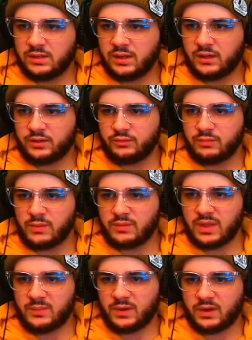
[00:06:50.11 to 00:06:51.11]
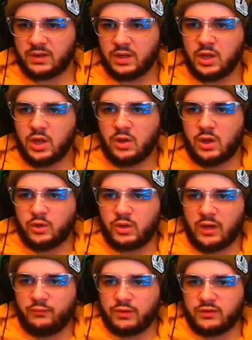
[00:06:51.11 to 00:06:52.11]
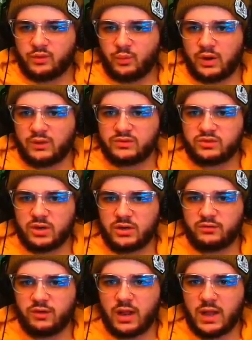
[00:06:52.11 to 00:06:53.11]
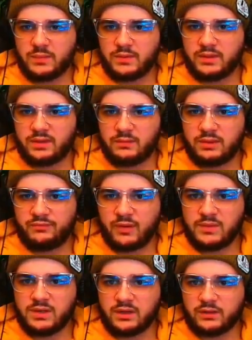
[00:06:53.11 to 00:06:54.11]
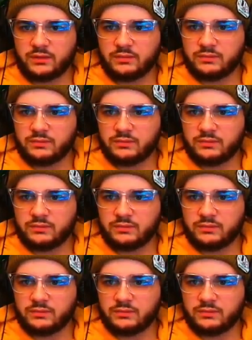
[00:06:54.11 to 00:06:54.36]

I do remember that part. You got rid of the one I was trying to grab. Get, find me another.